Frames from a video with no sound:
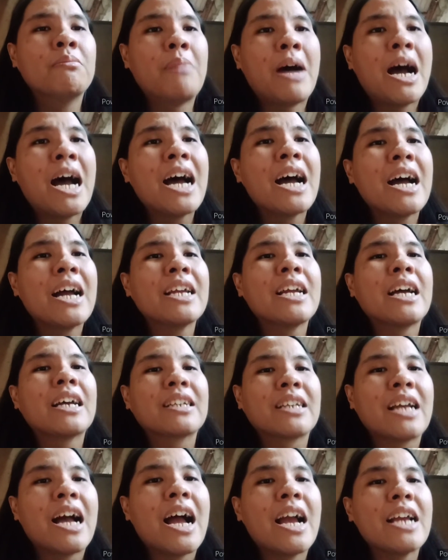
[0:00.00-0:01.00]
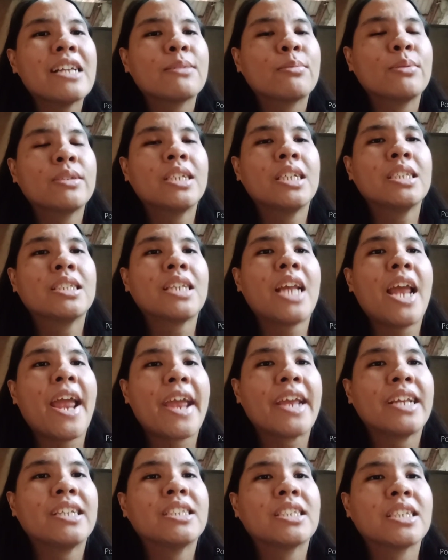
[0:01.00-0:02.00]
by Kais, which is
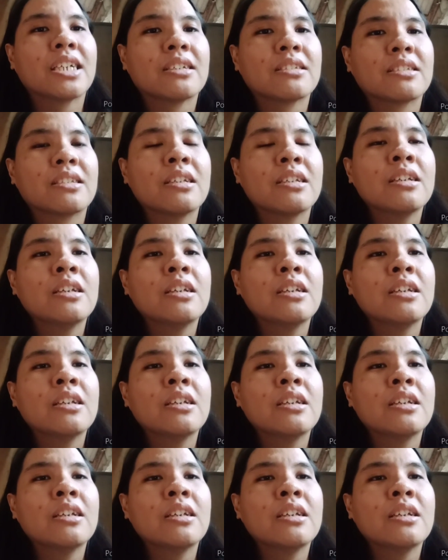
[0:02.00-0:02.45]
Angels.